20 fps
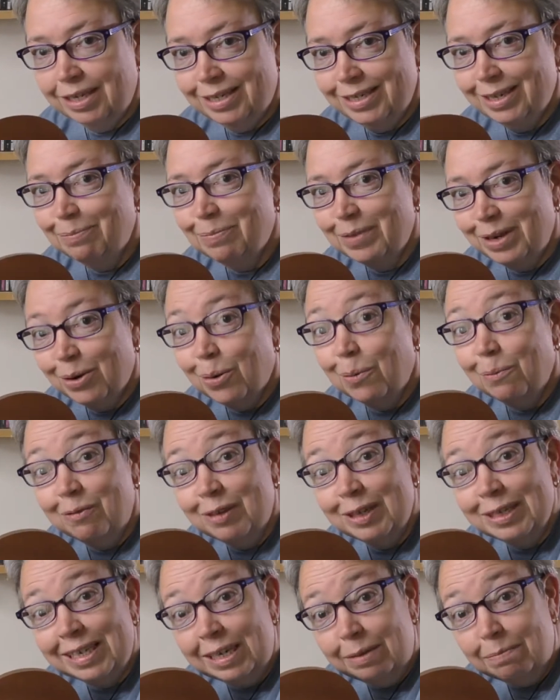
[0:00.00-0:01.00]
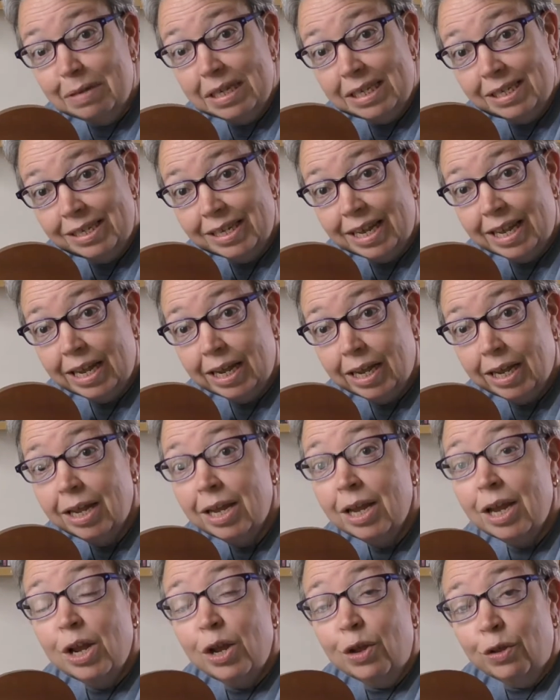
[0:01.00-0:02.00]
there's something obviously
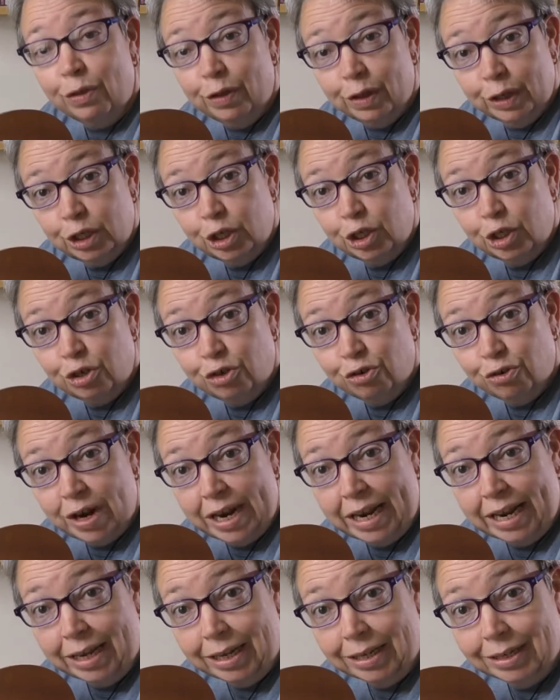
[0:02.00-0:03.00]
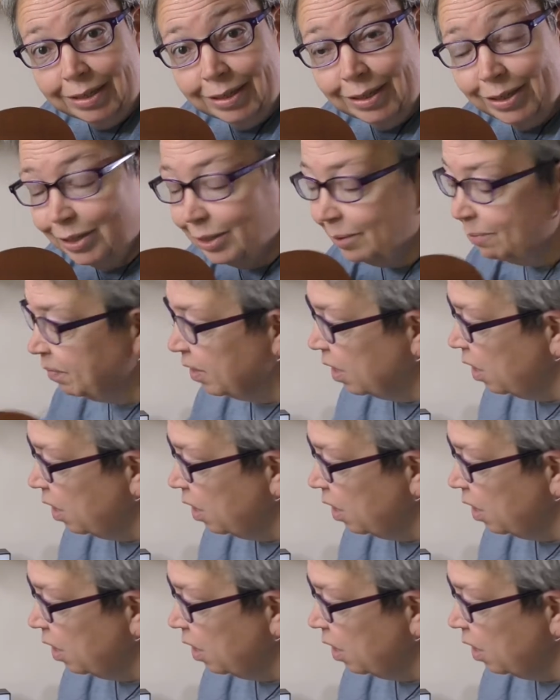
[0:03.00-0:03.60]
missing, the strings.